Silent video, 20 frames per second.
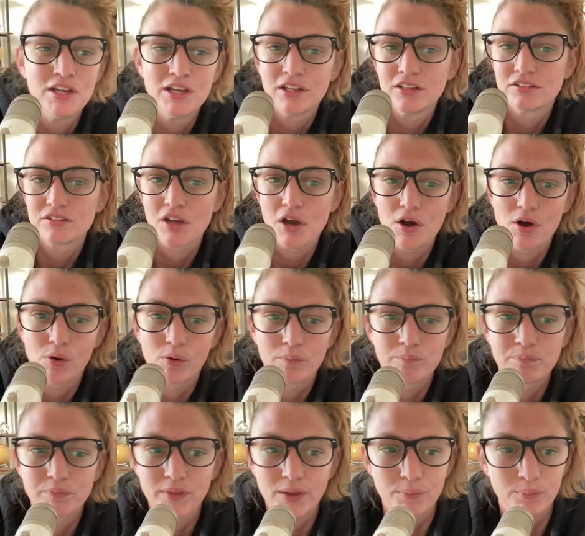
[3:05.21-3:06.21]
So
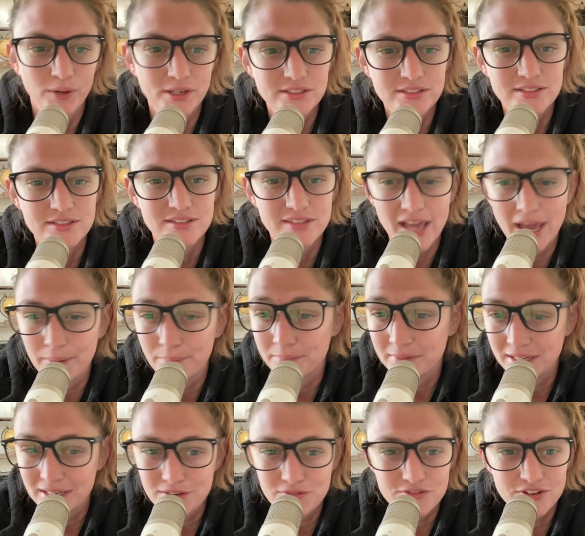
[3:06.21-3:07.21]
what does that
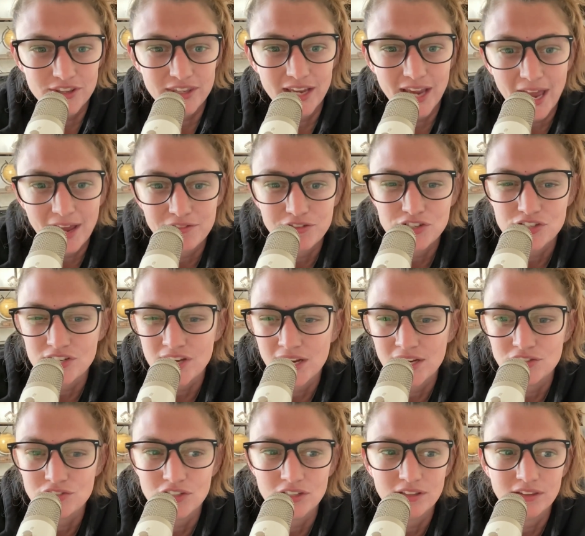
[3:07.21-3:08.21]
mean for the average
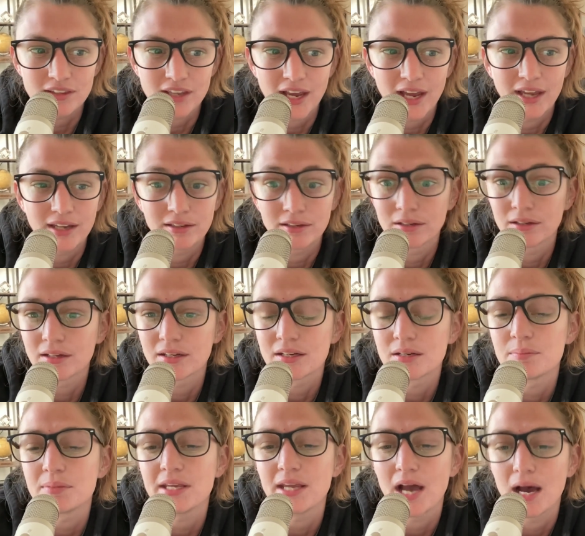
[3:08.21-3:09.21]
agent? That you're going to
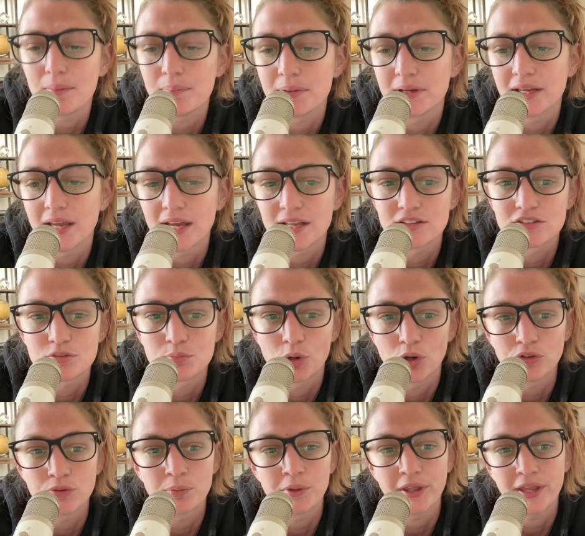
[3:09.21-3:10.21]
be up against
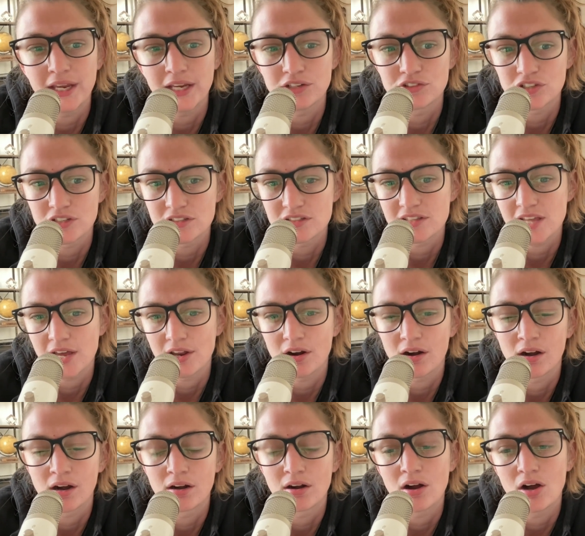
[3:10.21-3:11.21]
multiple agents that
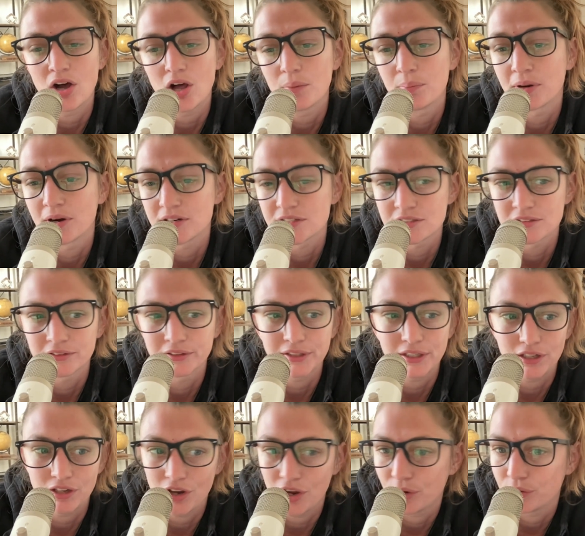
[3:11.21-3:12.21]
are all personally
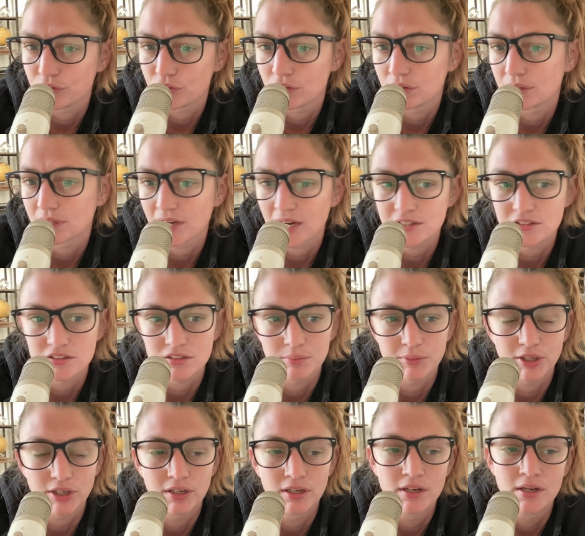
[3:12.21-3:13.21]
known to a
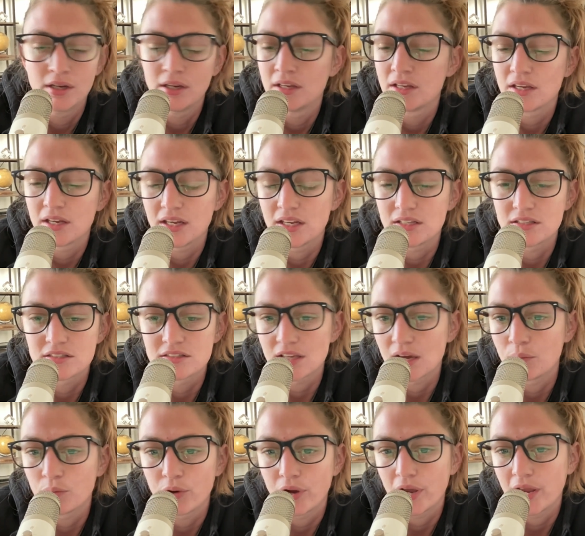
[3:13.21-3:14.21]
customer in
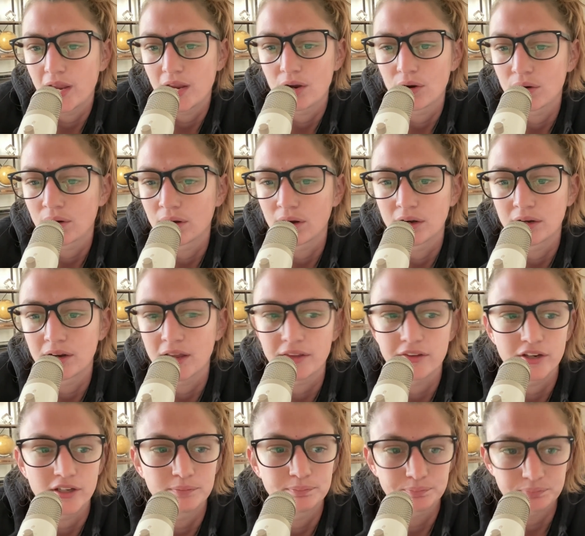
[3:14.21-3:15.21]
some way or
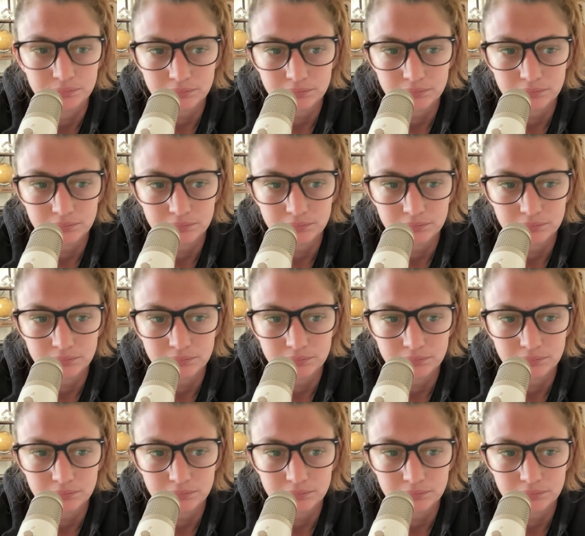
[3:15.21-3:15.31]
another.